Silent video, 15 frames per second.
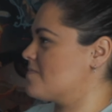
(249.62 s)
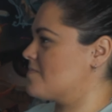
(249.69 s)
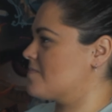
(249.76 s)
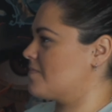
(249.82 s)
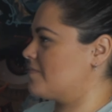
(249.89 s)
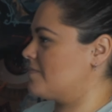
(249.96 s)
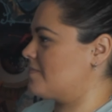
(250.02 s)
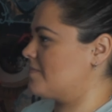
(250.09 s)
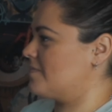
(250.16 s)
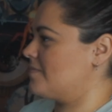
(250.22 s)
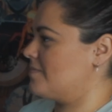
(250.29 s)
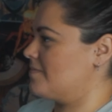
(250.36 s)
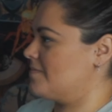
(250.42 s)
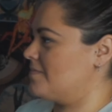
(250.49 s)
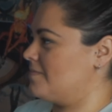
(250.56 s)

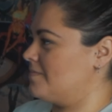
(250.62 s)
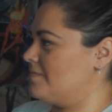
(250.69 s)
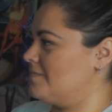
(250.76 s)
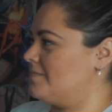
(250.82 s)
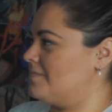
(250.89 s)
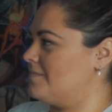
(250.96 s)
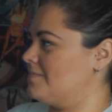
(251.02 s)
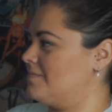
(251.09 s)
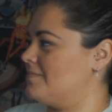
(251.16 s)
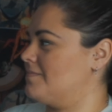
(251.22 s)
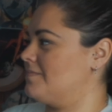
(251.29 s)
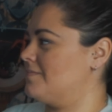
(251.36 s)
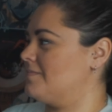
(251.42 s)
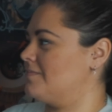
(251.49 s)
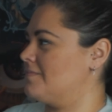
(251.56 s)

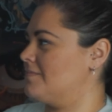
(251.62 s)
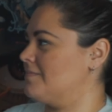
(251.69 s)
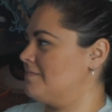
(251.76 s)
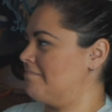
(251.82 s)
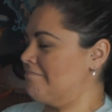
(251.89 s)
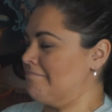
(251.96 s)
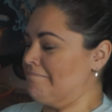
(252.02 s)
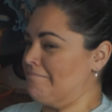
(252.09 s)
No words are spoken by the person on screen.